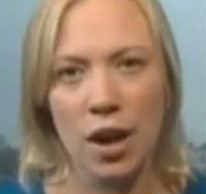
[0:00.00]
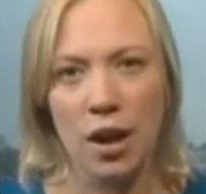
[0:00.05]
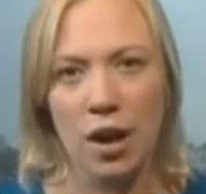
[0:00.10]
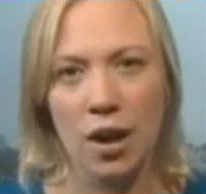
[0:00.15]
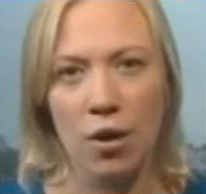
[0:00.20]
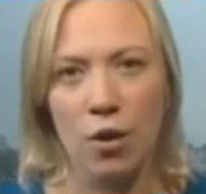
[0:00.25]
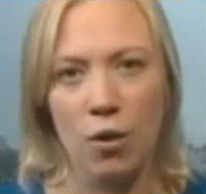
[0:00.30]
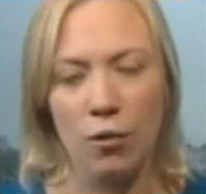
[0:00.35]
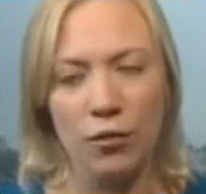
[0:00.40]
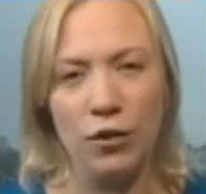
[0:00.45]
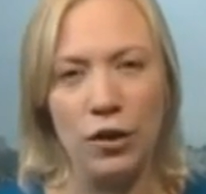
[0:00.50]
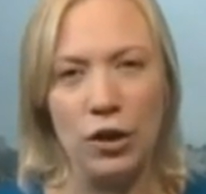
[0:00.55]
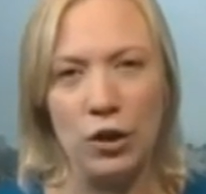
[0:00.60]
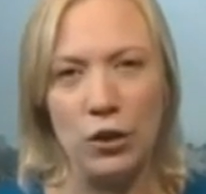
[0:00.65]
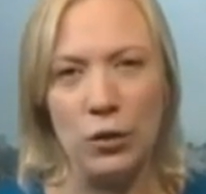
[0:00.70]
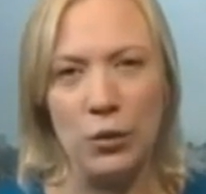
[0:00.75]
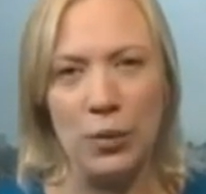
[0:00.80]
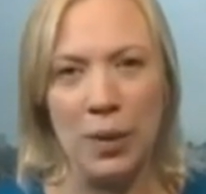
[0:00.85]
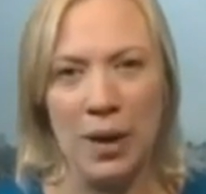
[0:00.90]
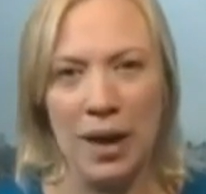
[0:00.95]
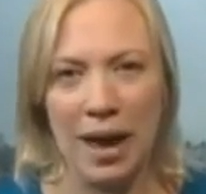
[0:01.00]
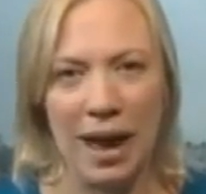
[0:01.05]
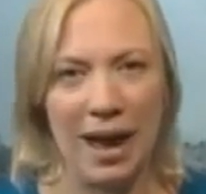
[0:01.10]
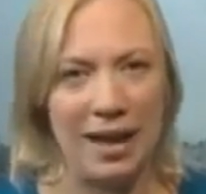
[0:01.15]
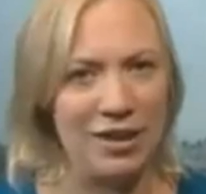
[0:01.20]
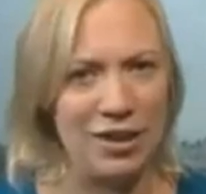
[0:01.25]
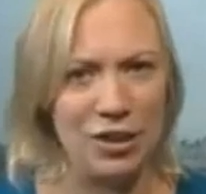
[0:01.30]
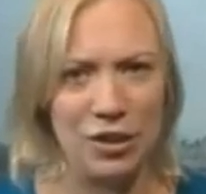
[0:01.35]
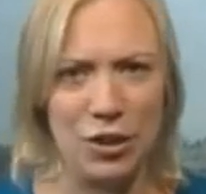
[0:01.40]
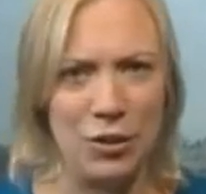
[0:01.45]
uh, of you
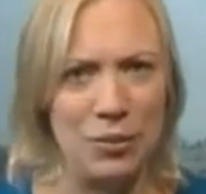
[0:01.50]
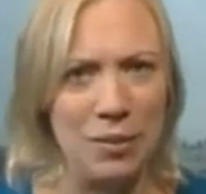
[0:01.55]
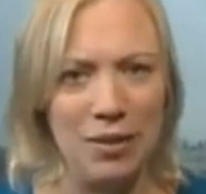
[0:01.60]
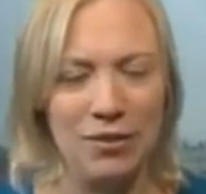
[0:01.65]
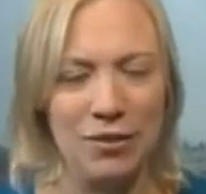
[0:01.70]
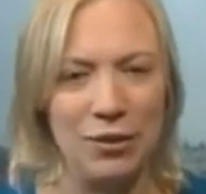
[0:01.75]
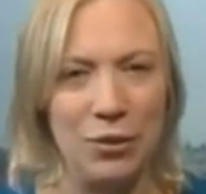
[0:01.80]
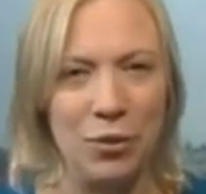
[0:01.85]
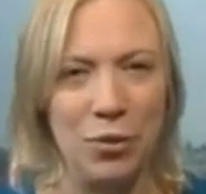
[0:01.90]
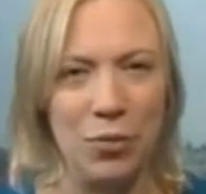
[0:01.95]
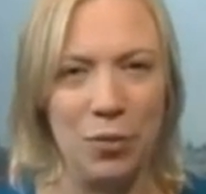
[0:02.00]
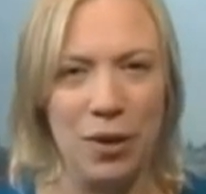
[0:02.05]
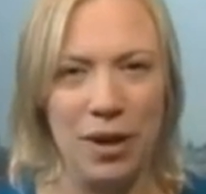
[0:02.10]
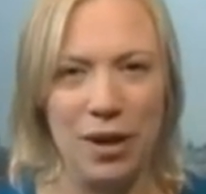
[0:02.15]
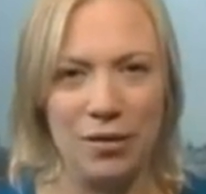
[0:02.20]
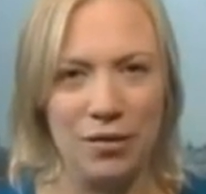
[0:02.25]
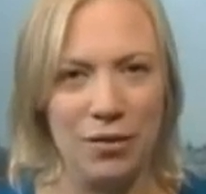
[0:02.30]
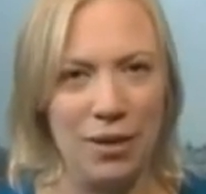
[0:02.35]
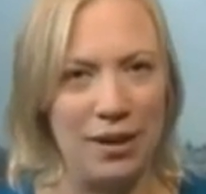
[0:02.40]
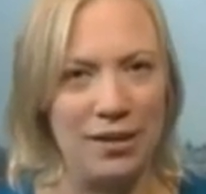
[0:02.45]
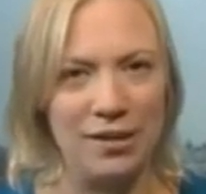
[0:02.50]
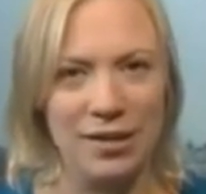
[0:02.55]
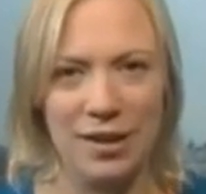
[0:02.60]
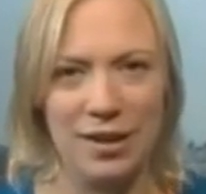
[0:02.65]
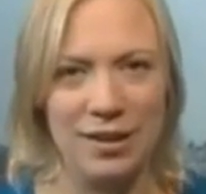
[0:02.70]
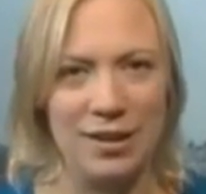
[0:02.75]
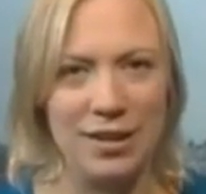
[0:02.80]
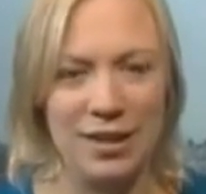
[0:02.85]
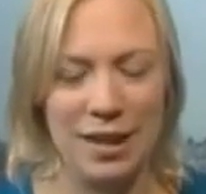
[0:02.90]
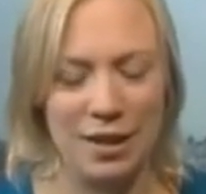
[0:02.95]
and whoever you're with and,
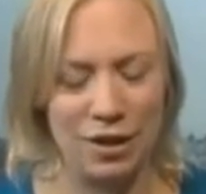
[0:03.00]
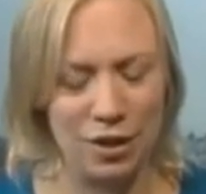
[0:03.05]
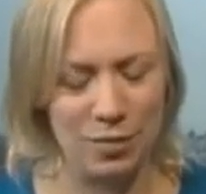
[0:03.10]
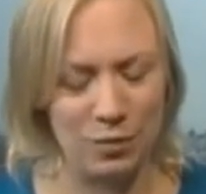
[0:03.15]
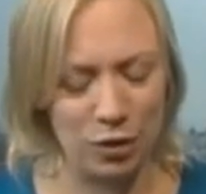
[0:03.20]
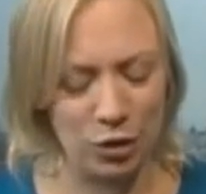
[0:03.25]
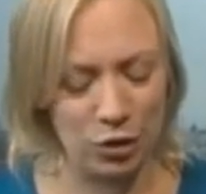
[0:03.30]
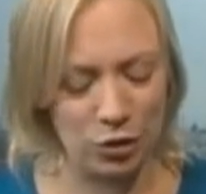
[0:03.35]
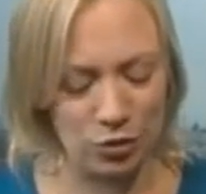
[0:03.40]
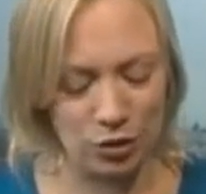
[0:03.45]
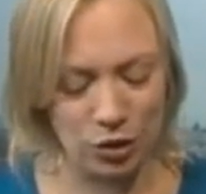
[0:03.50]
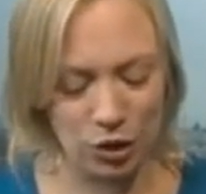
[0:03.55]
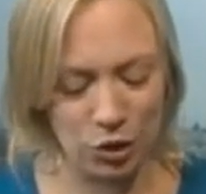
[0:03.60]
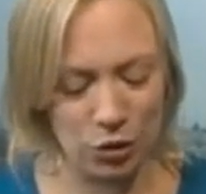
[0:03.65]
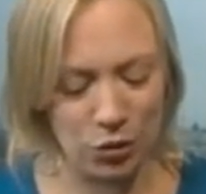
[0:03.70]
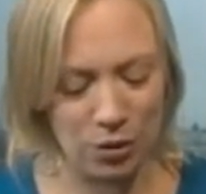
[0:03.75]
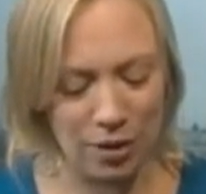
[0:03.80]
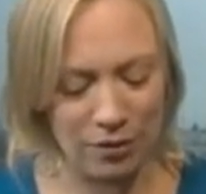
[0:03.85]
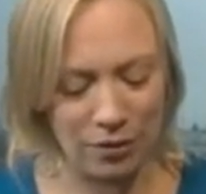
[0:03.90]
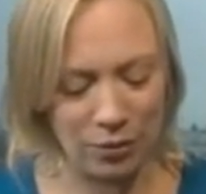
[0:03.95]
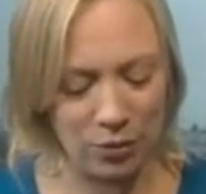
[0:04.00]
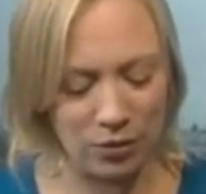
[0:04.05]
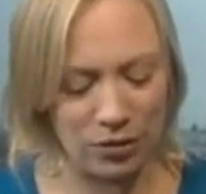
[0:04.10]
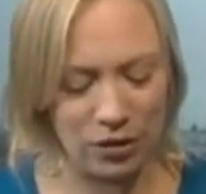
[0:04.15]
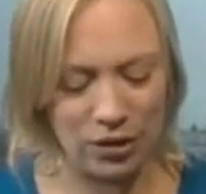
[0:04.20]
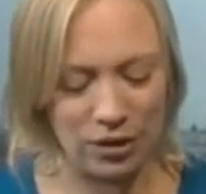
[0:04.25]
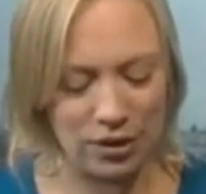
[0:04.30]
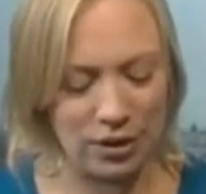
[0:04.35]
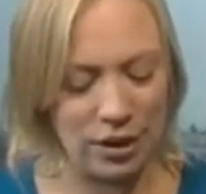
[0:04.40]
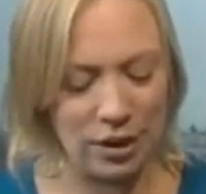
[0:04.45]
and send them to, to whoever
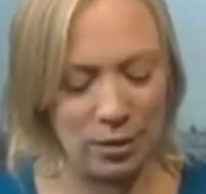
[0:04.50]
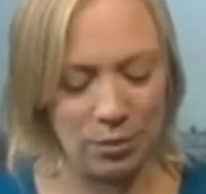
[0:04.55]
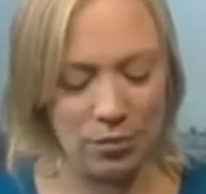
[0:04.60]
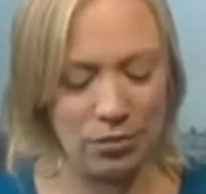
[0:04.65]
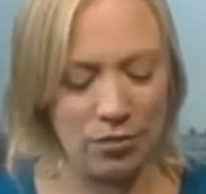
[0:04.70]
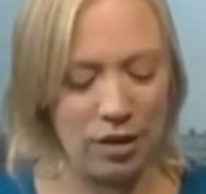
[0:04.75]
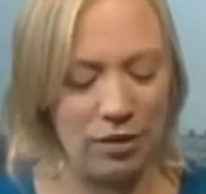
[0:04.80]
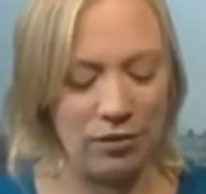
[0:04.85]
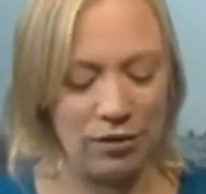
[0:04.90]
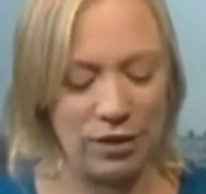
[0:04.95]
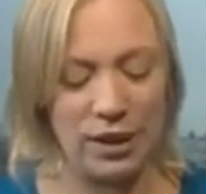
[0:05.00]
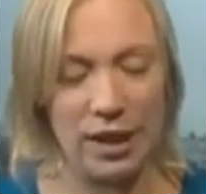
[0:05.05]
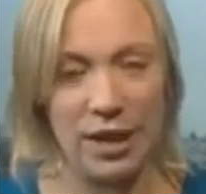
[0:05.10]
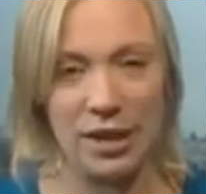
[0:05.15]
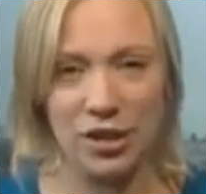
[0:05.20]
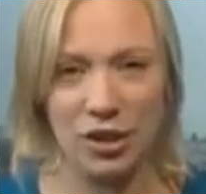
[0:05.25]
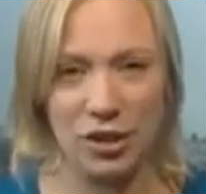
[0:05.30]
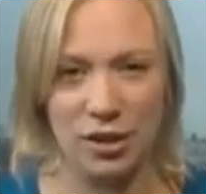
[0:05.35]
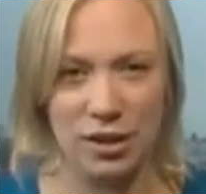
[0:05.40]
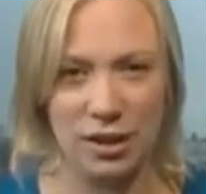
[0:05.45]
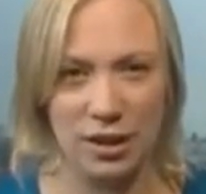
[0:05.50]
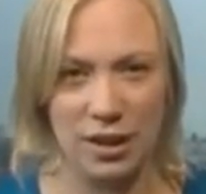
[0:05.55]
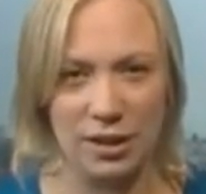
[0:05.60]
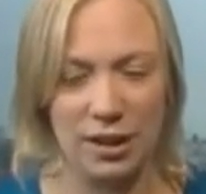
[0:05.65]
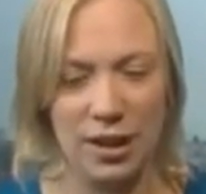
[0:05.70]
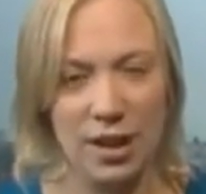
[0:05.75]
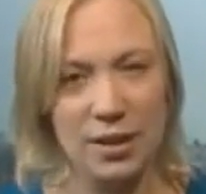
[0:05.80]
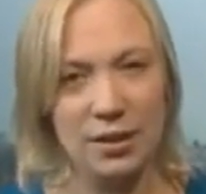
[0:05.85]
wants to see them, the relevant agencies.